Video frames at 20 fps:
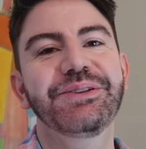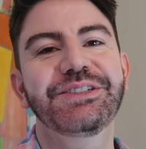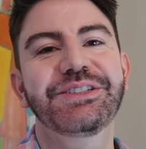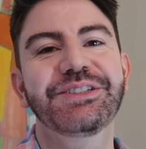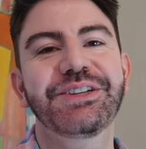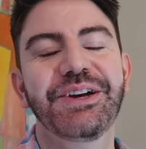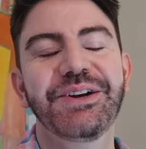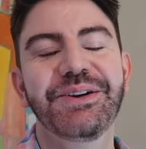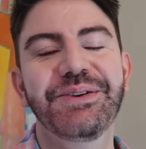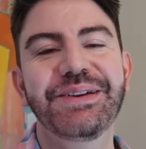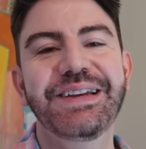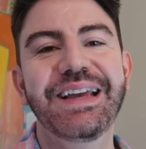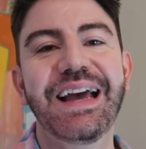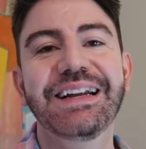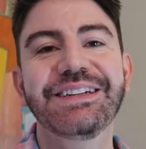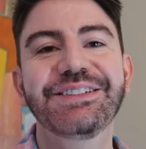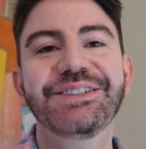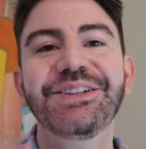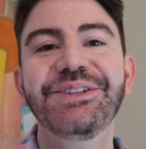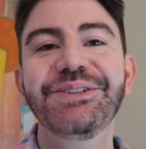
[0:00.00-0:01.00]
So
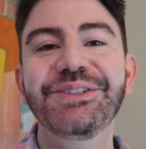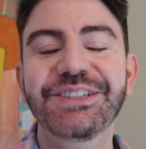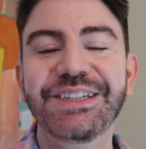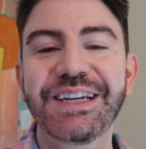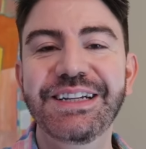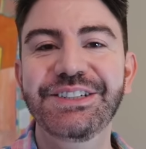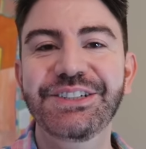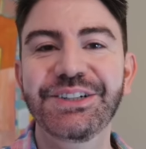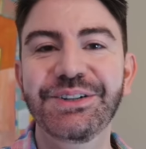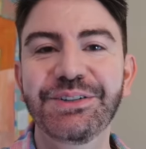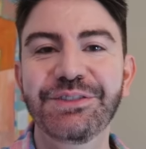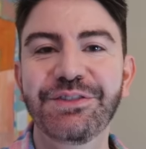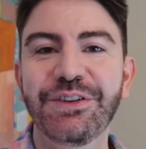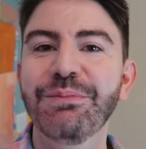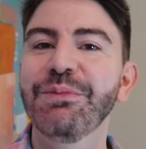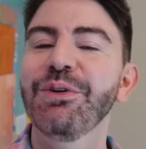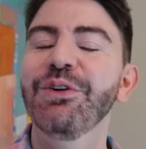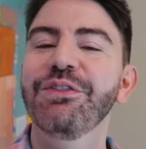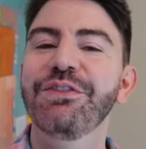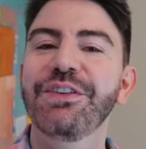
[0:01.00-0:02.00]
yeah, do stay tuned for
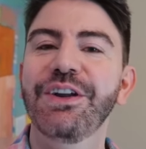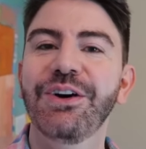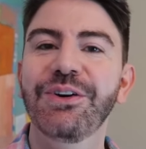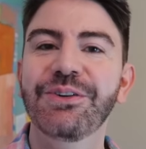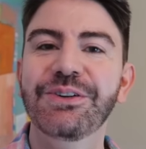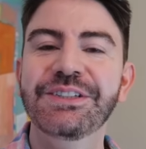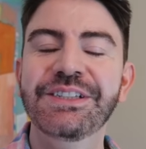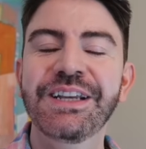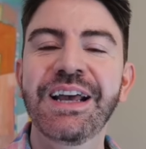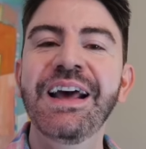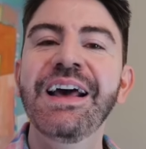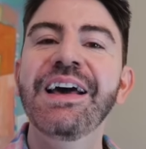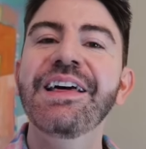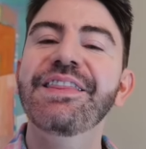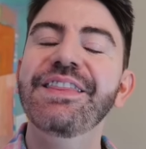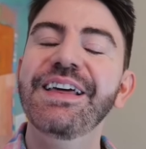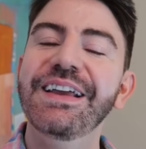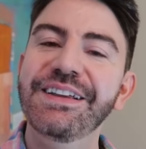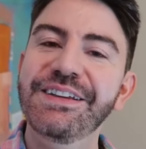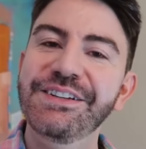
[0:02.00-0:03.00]
more vlogs.
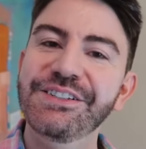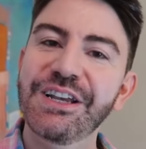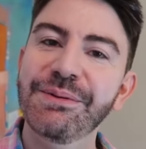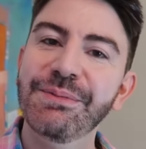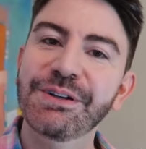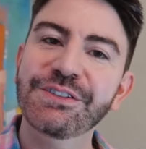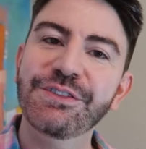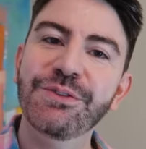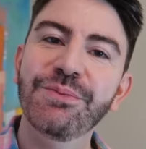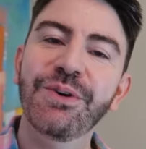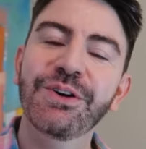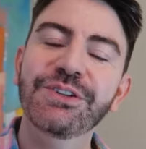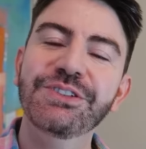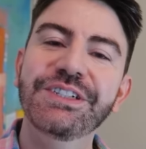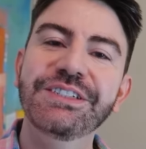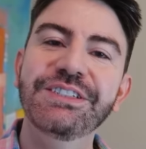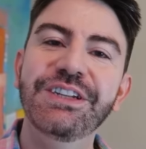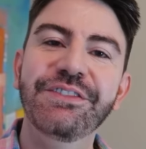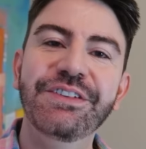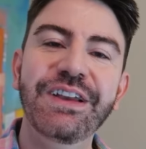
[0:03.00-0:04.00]
Thank you so much for
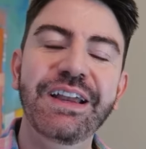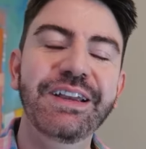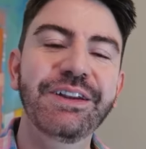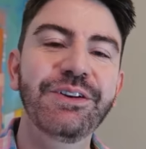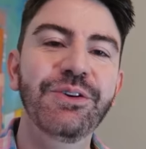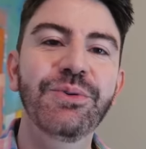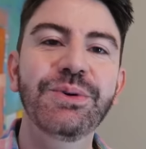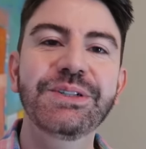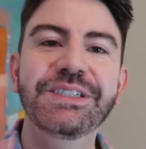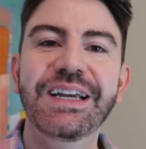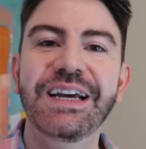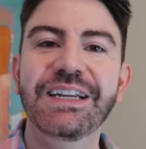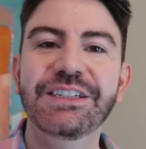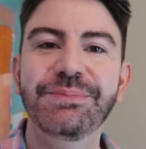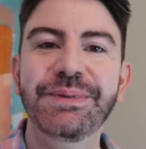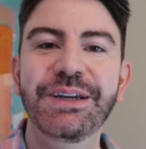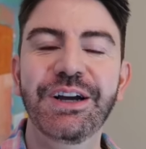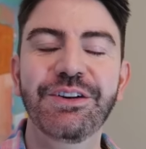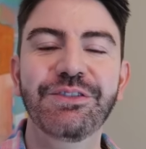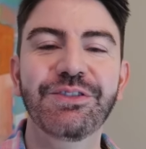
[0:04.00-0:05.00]
watching. Don't forget, you can always
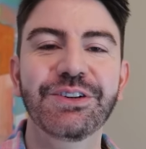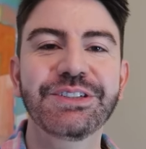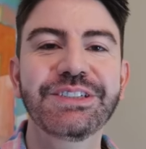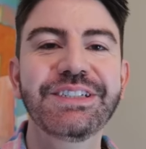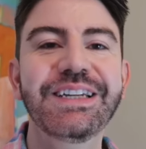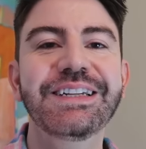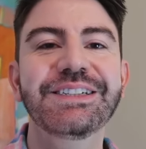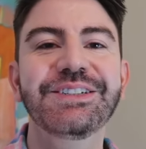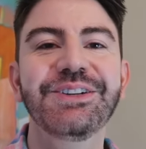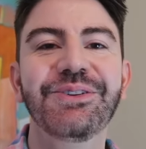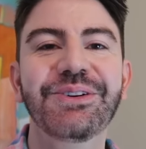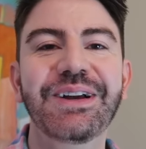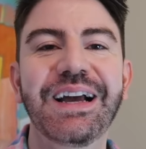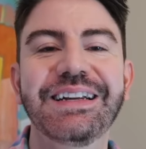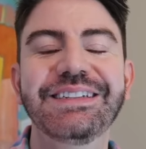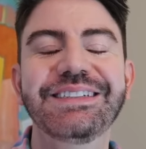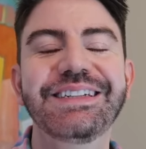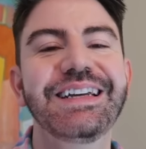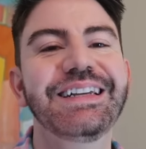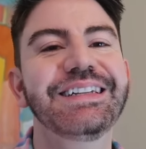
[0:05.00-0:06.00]
catch me over on TikTok
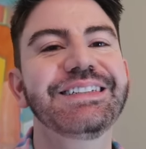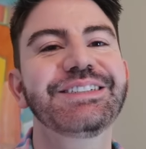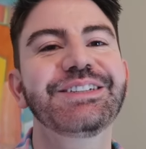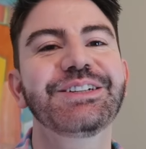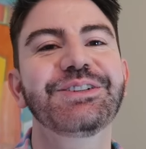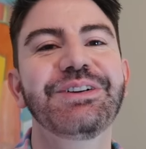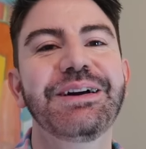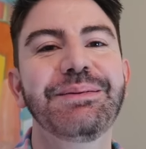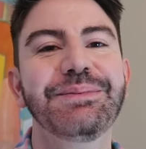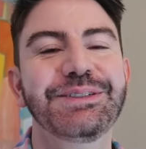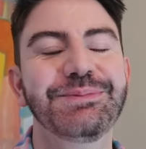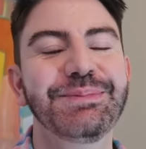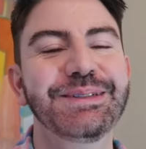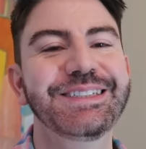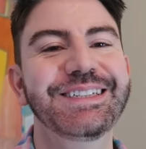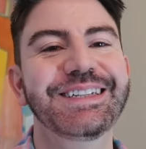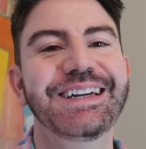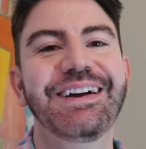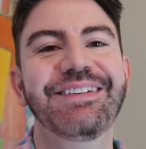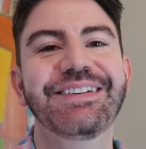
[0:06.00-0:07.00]
and Instagram. It's
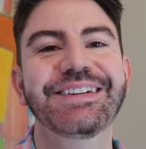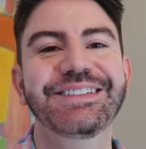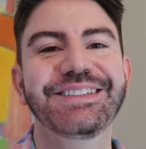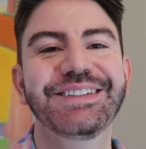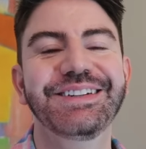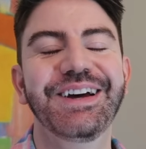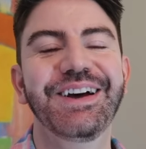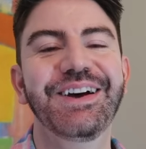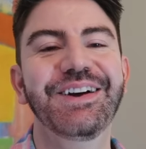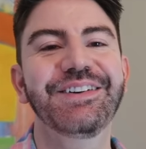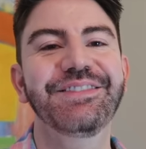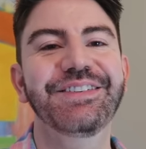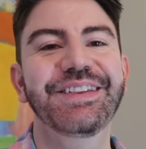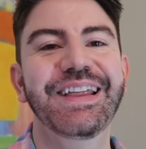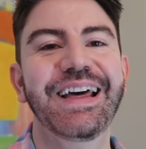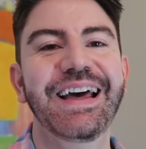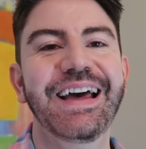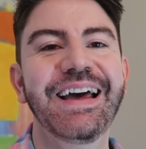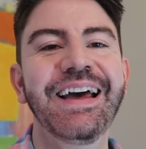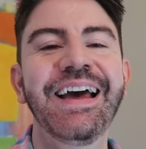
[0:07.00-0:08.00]
Mr. Carrington over
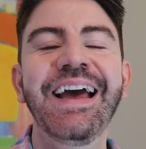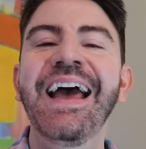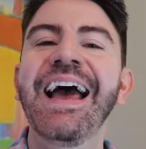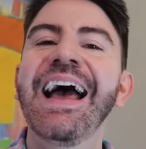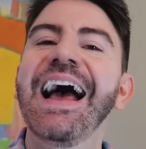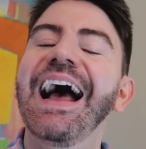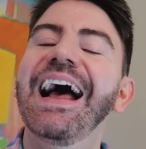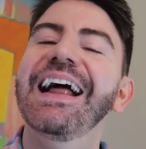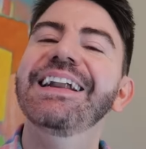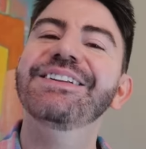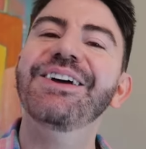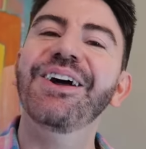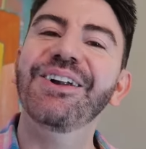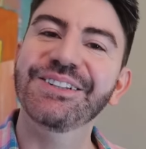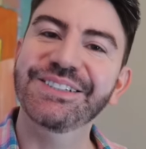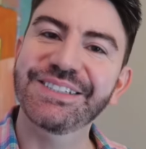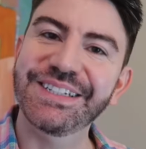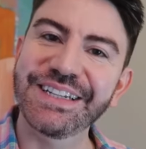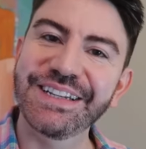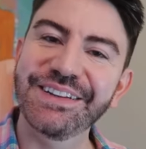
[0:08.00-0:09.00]
there, and I'll
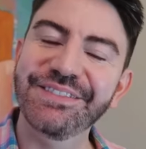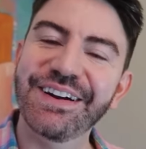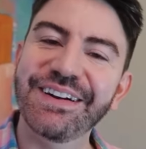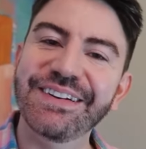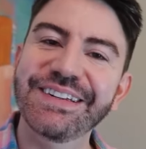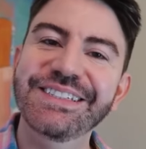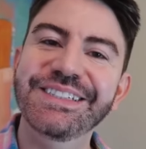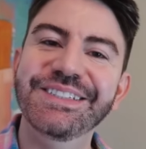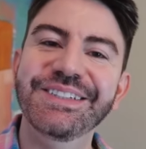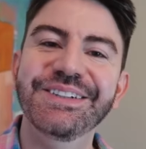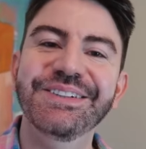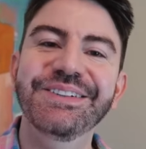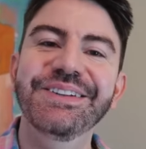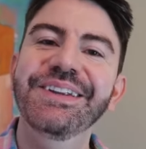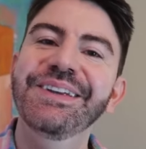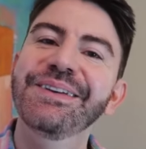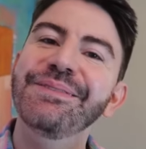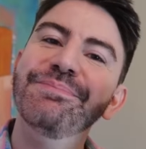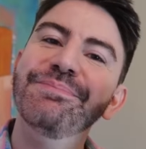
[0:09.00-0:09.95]
see you very soon.